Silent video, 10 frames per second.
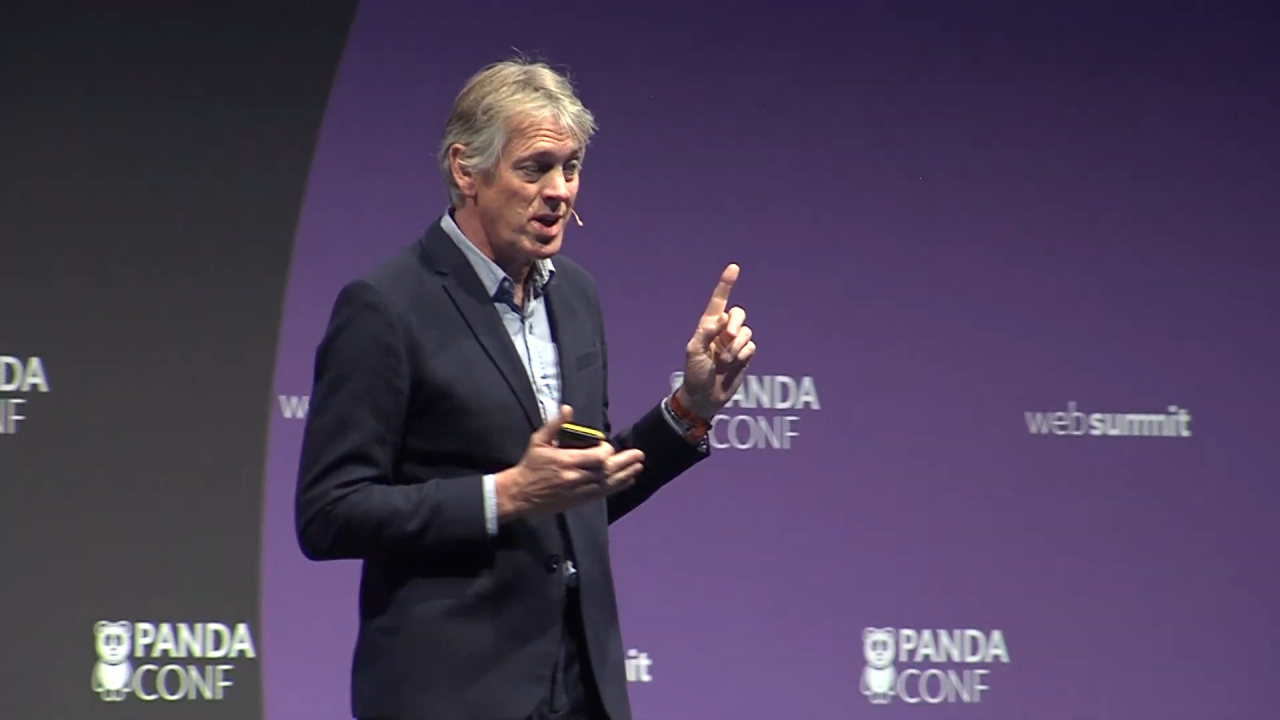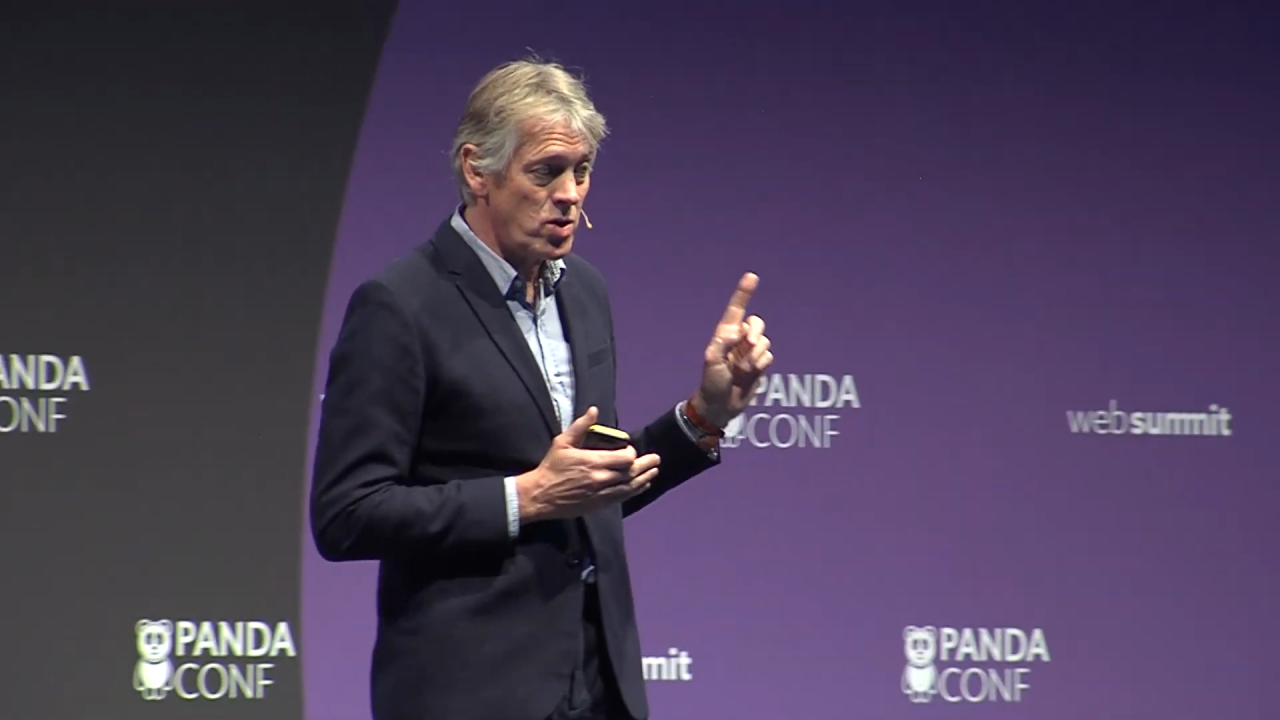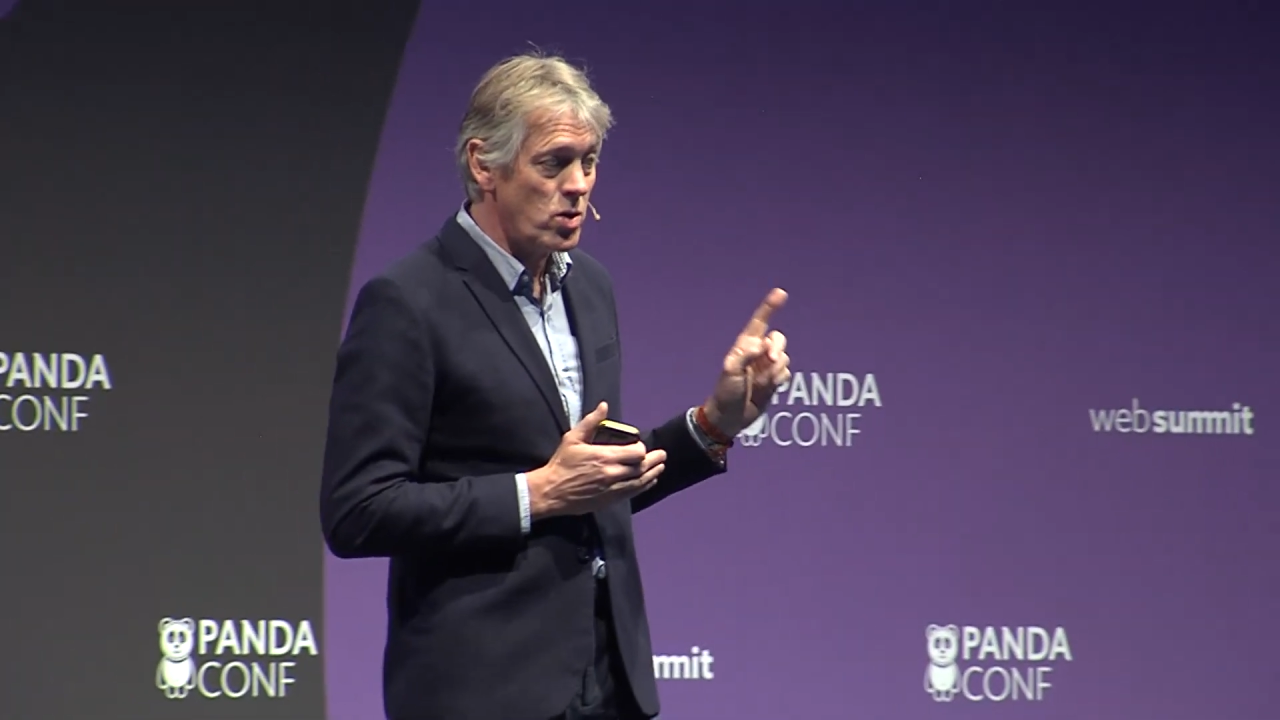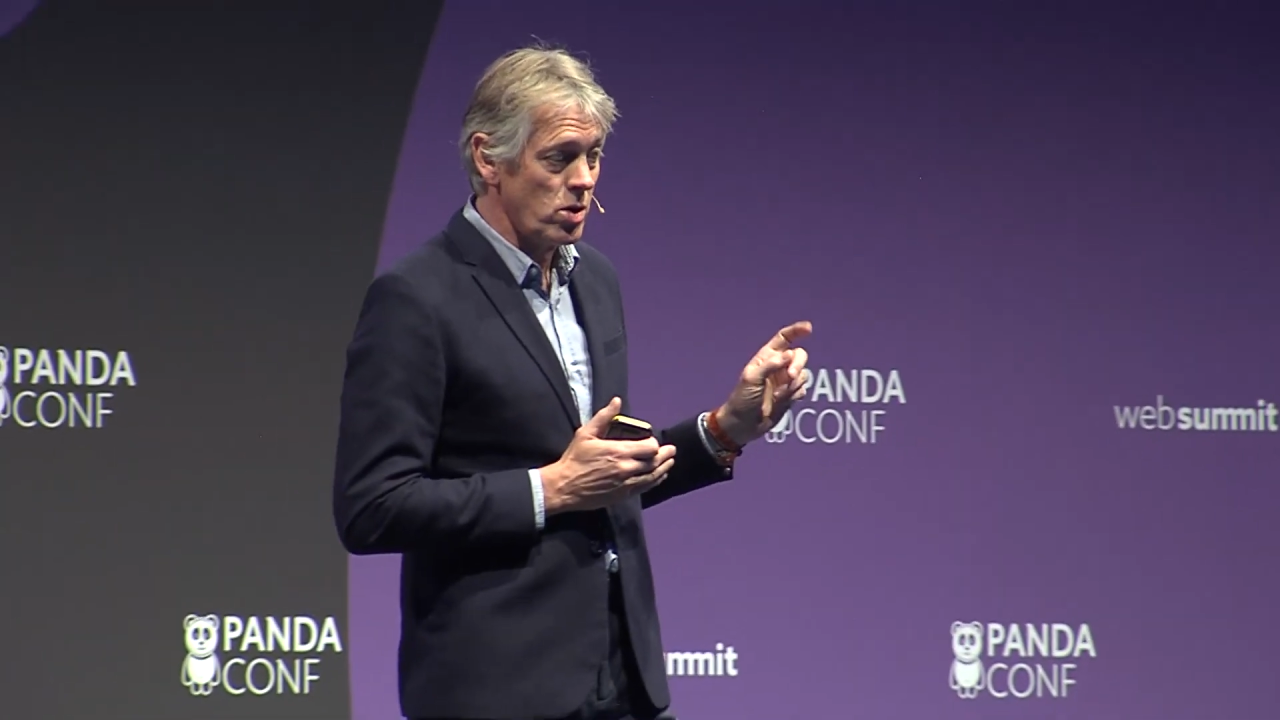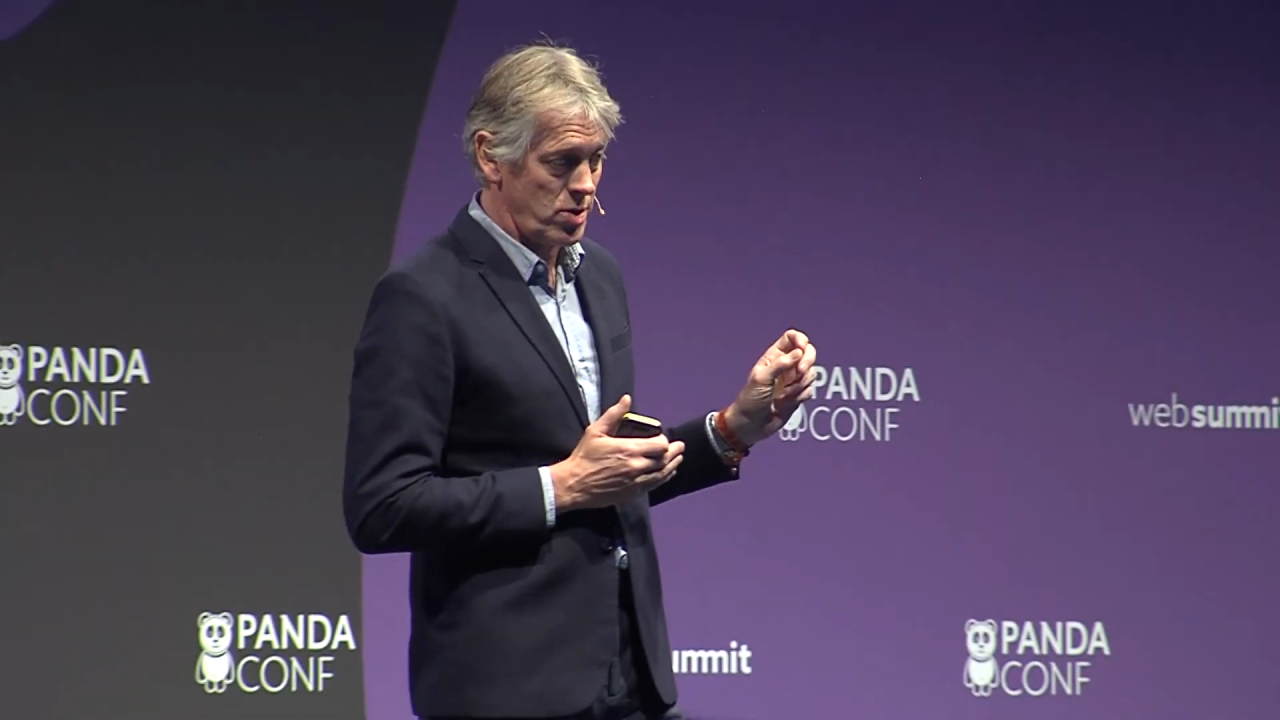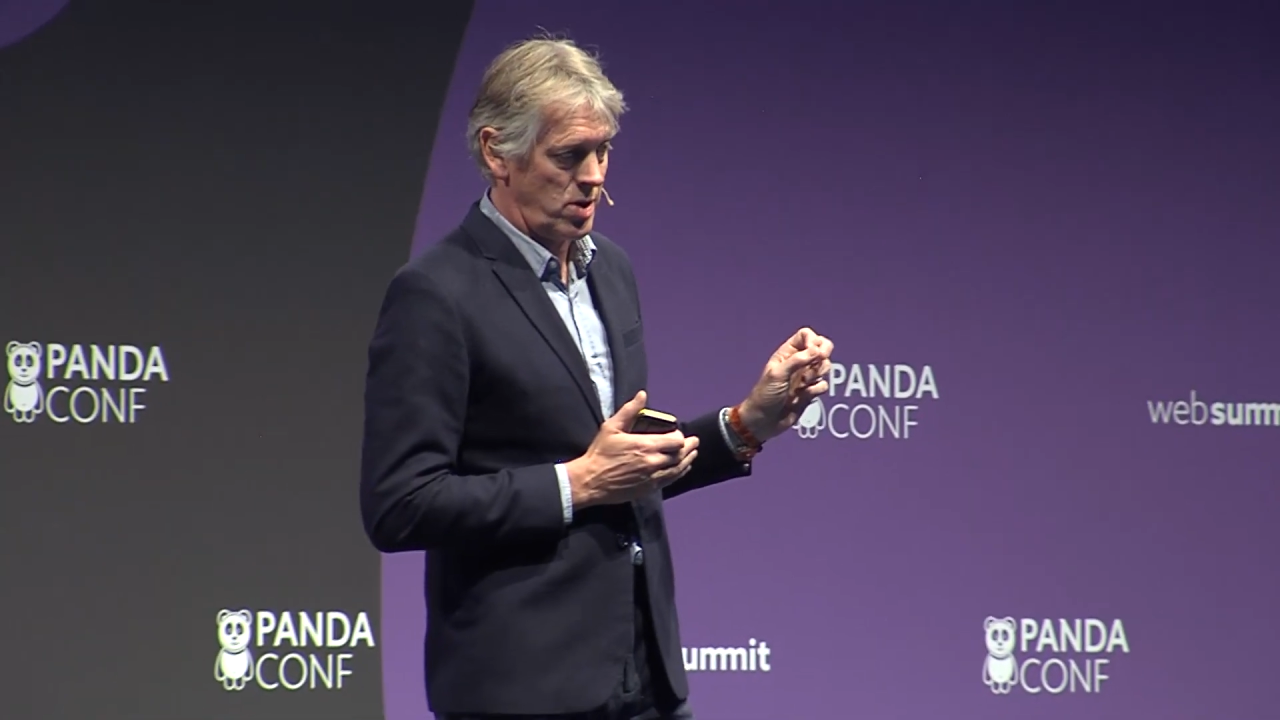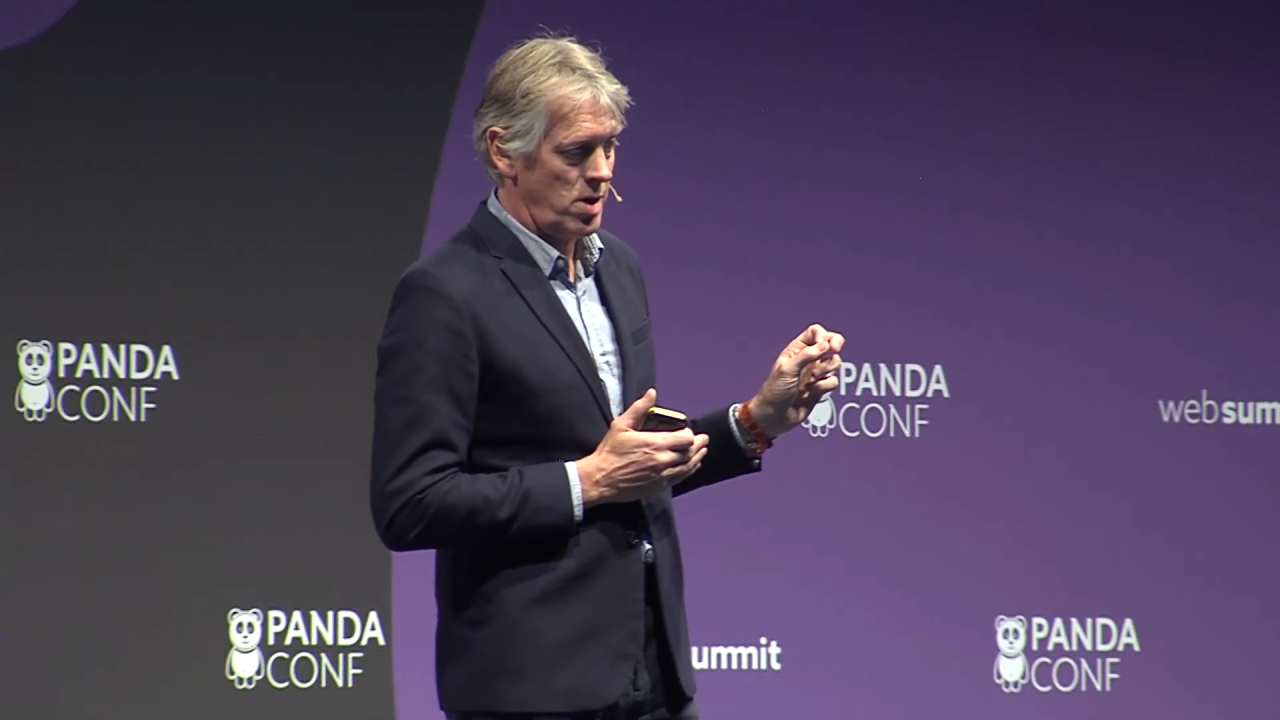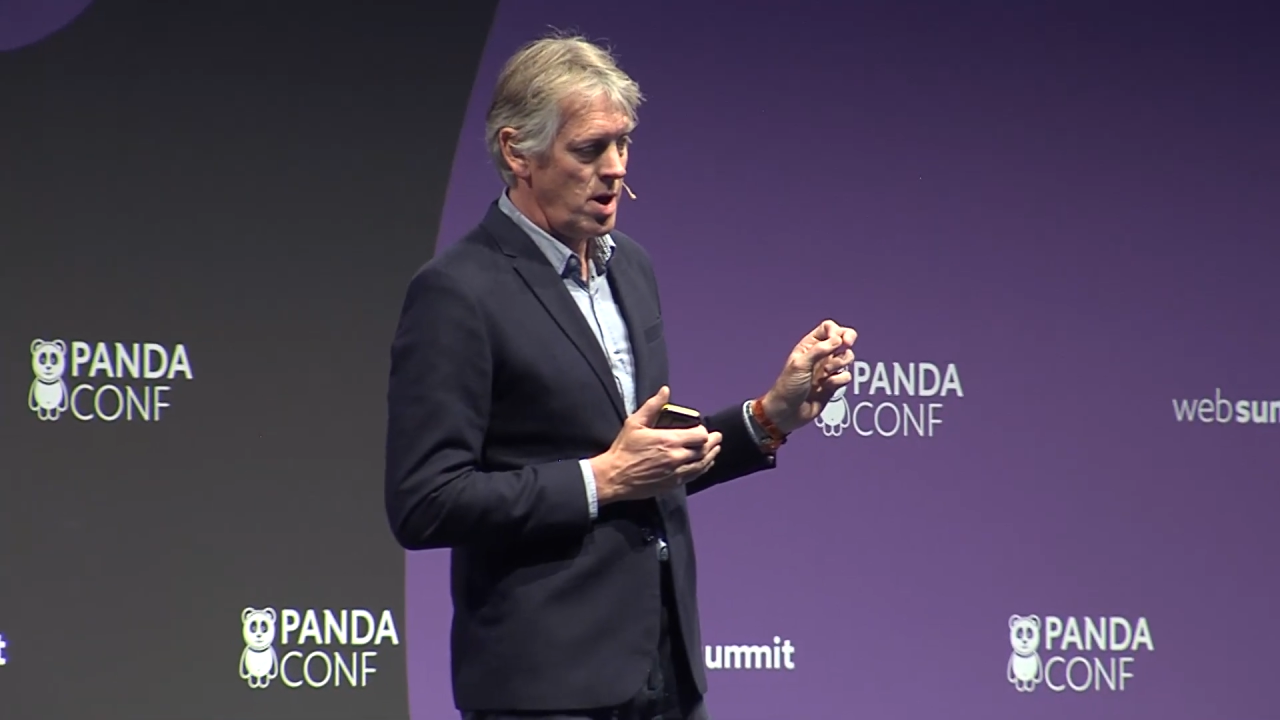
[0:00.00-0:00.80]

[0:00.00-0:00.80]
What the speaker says: not,